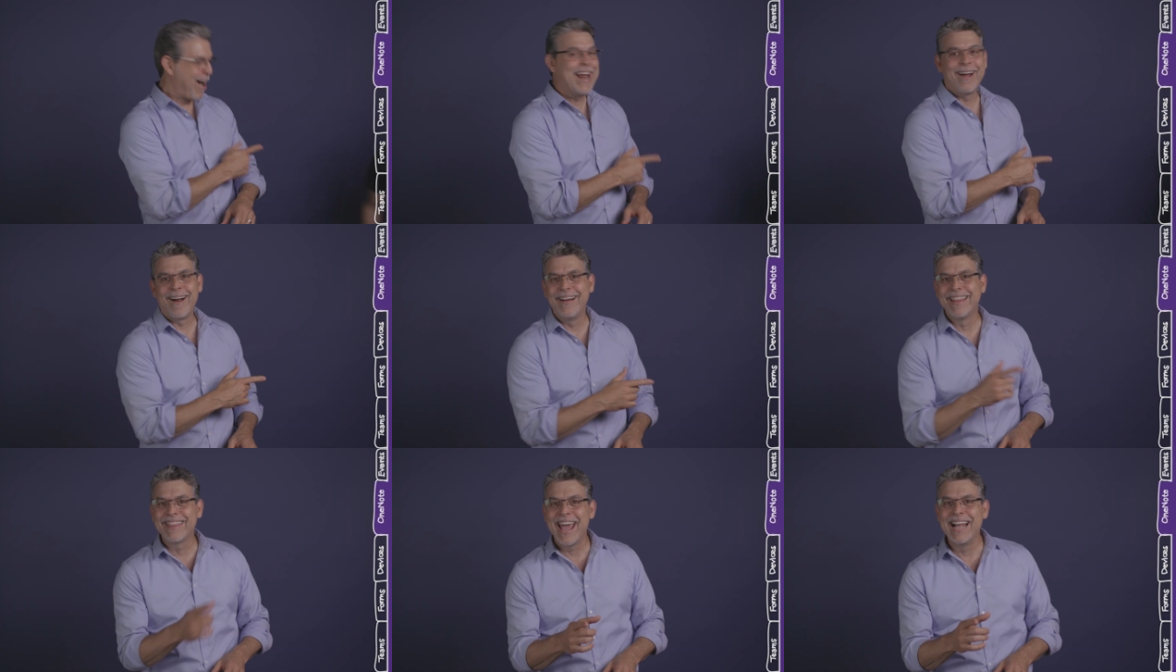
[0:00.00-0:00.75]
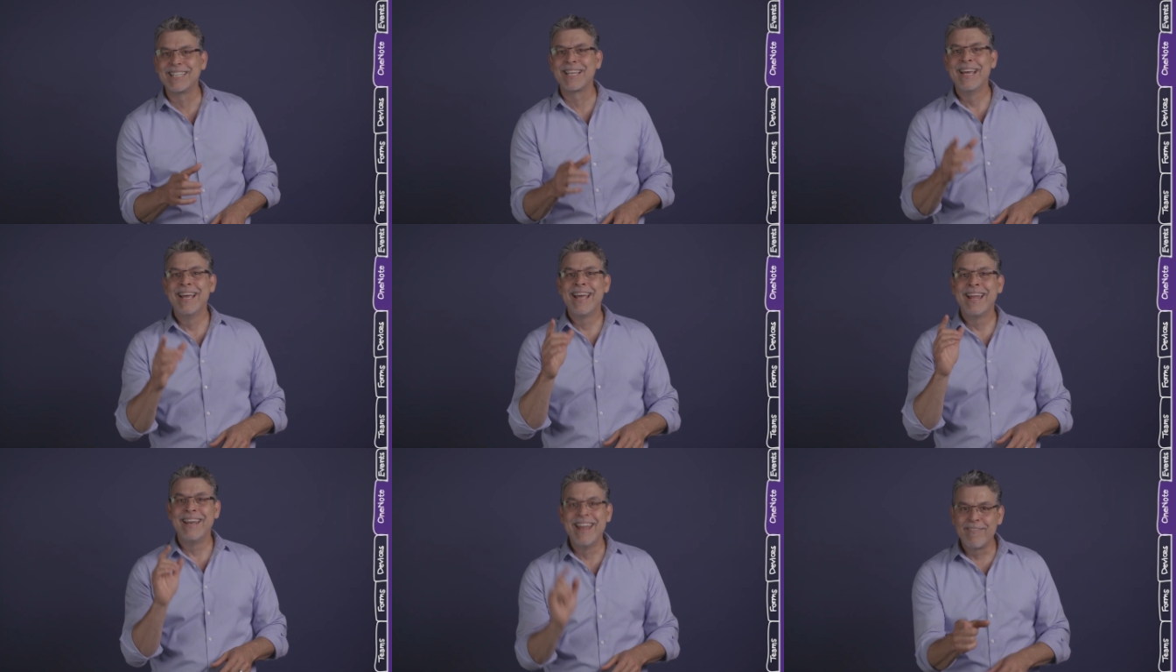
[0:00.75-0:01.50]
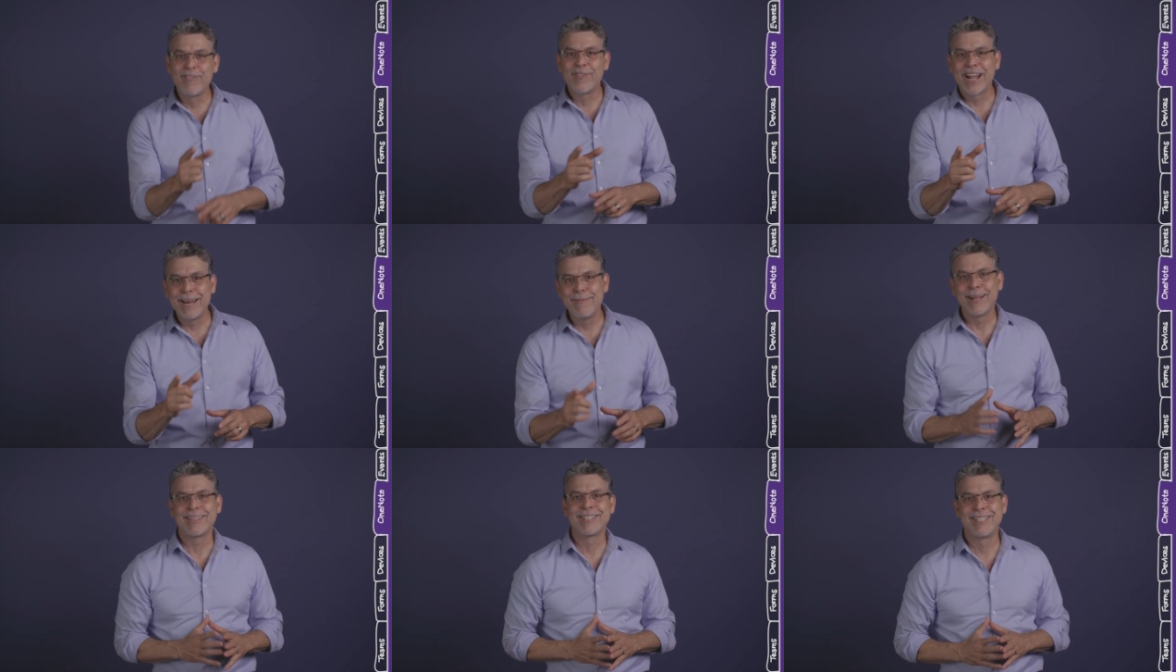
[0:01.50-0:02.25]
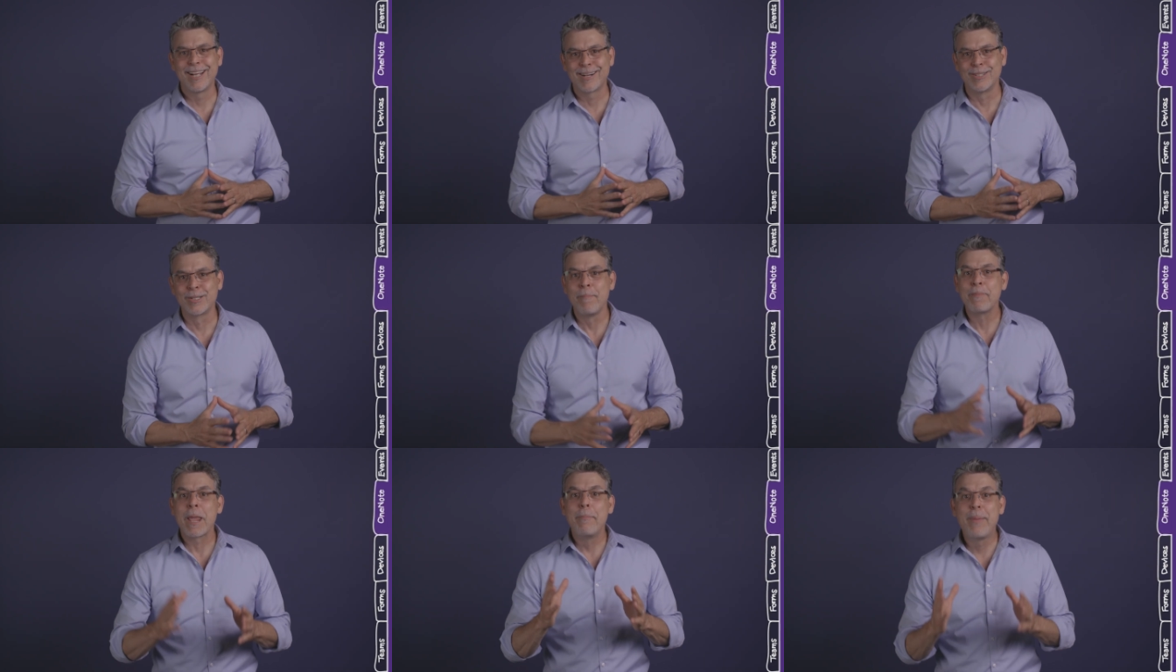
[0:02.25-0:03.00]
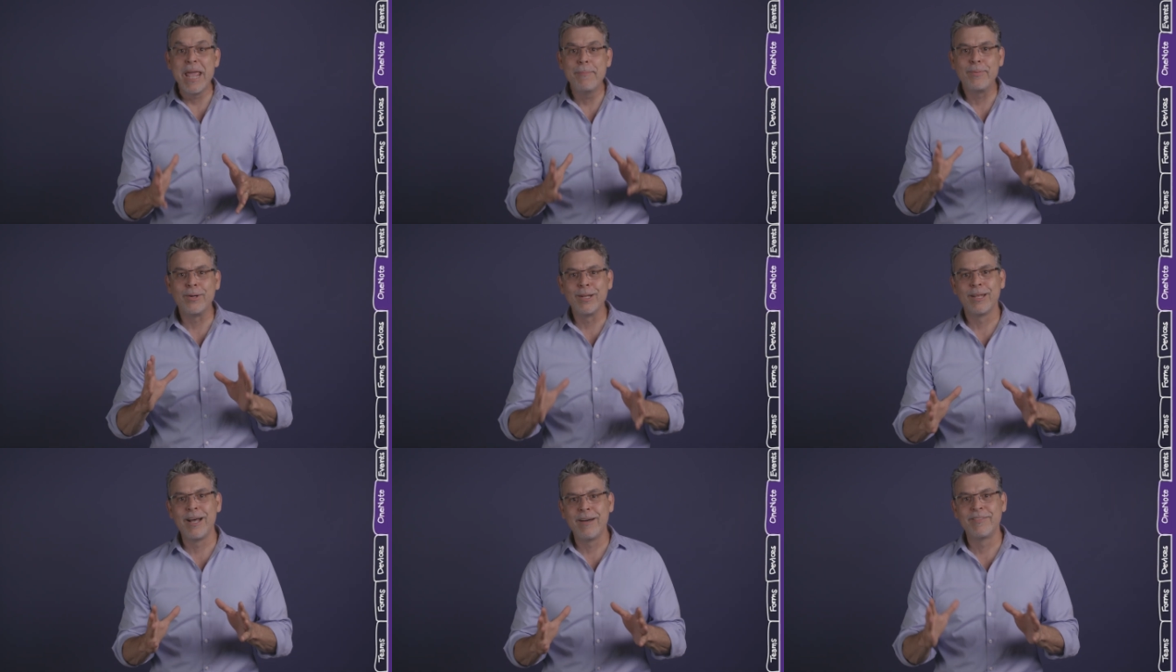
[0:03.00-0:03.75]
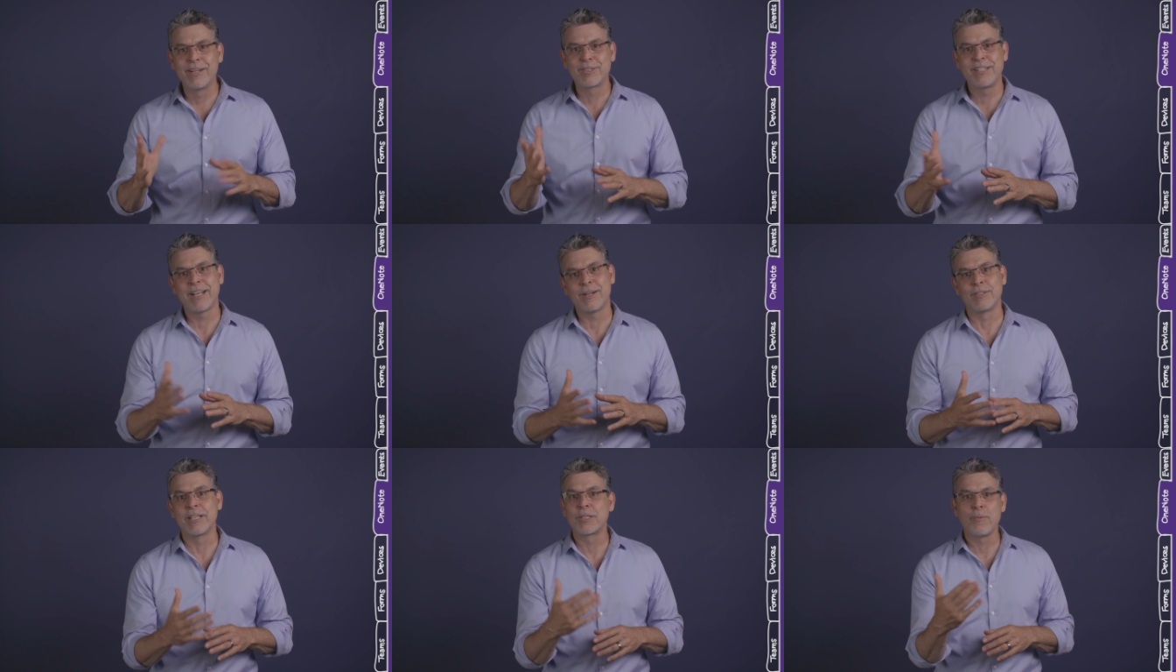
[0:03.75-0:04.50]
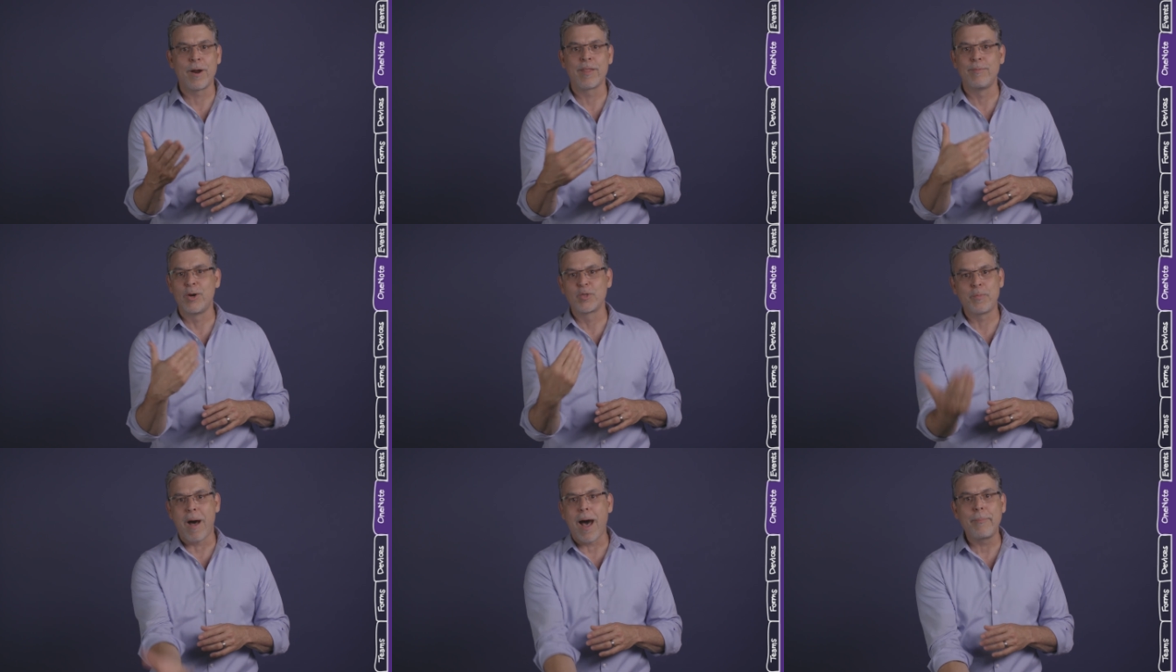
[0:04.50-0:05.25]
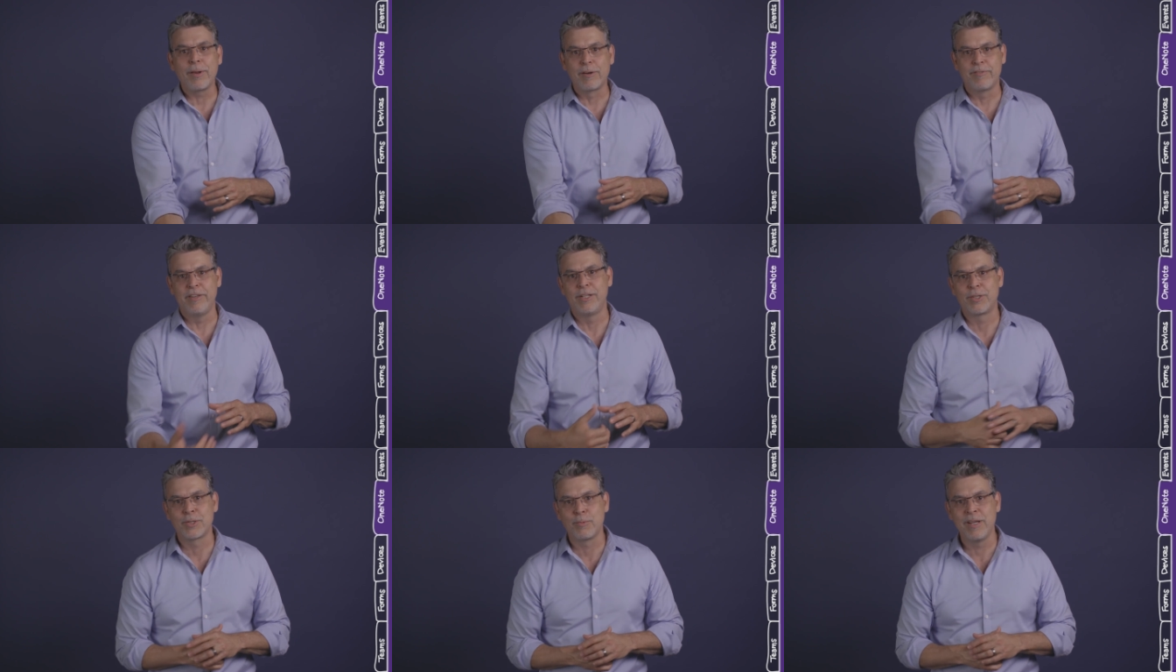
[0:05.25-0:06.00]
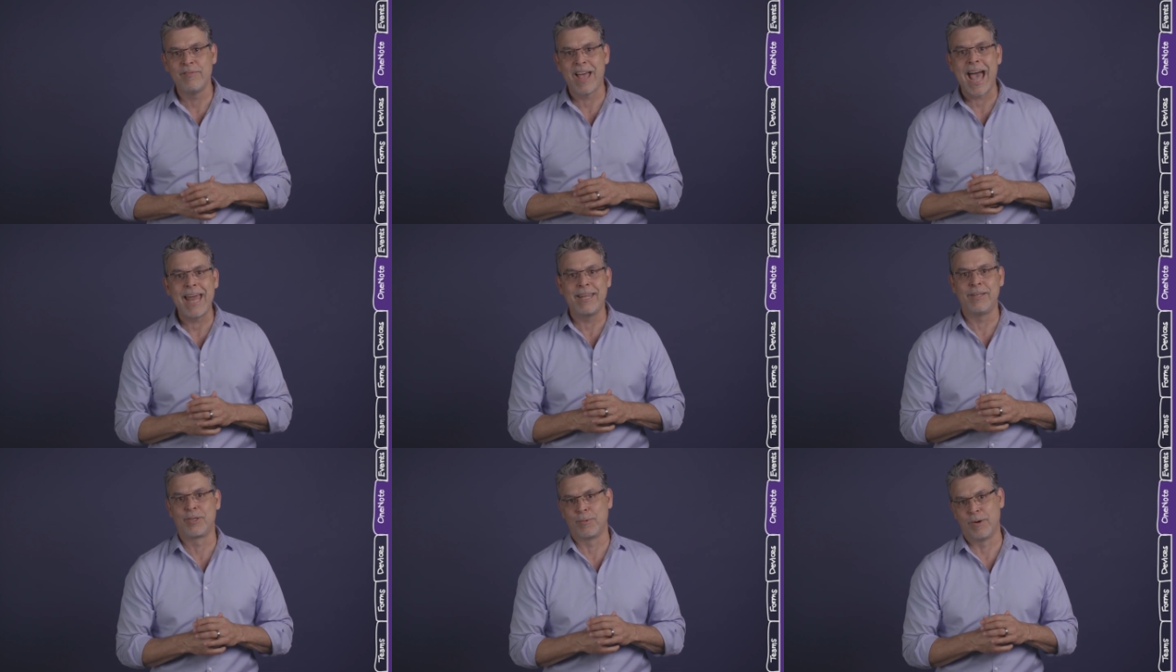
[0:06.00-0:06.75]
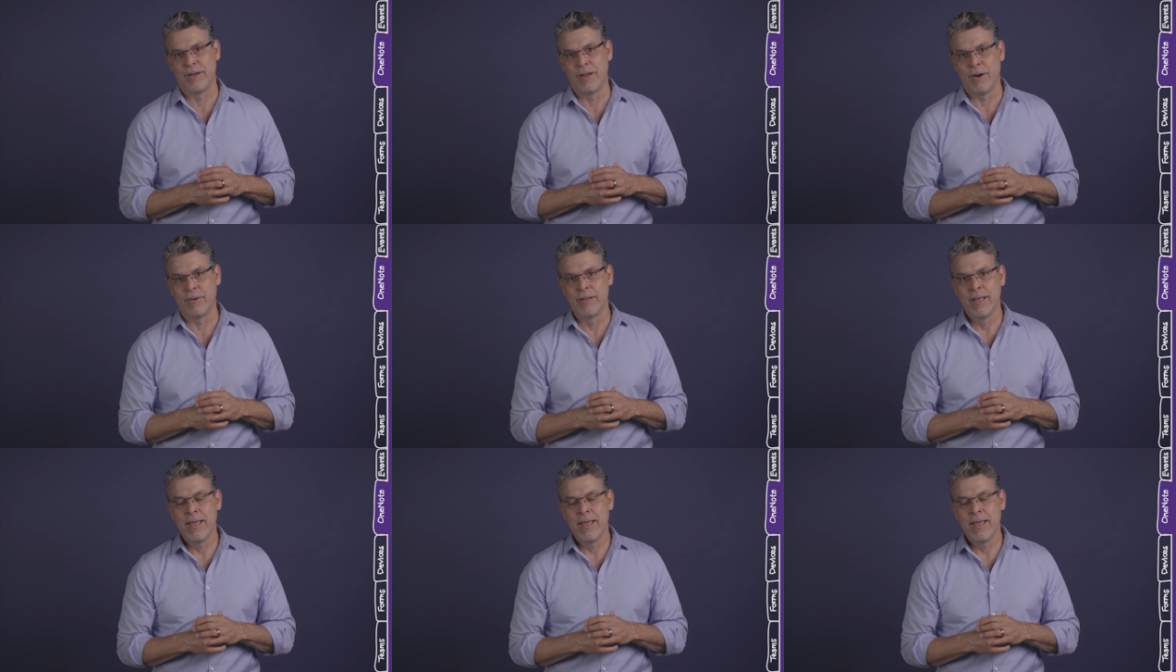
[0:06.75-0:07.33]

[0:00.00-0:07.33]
Right, Ari, thanks. Never forget about the stickers. People love their stickers. It's one of the most popular features we've added to OneNote.